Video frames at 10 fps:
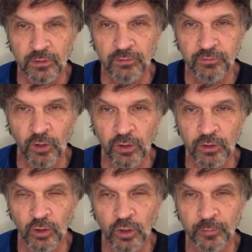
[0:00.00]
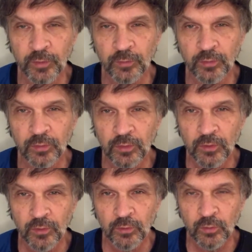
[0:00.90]
Falk carbon
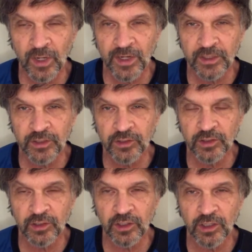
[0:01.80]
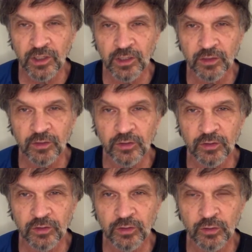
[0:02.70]
racket. And
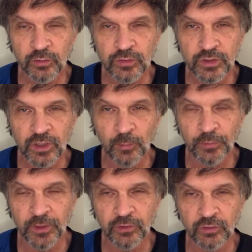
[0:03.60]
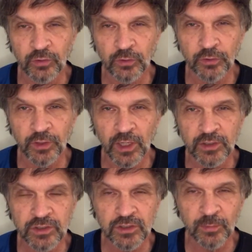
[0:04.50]
here's a couple things I learned, not
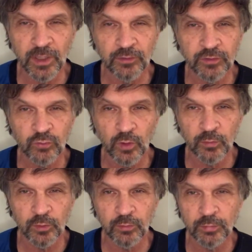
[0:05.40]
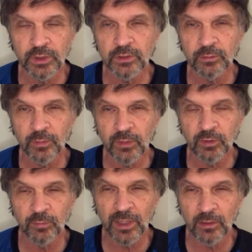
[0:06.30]
just about this rubber, but maybe
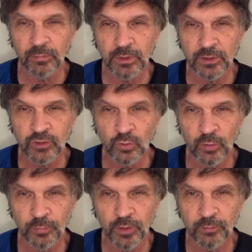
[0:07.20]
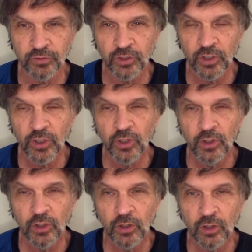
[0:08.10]
about playing short pips.
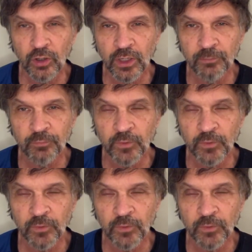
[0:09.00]
All right,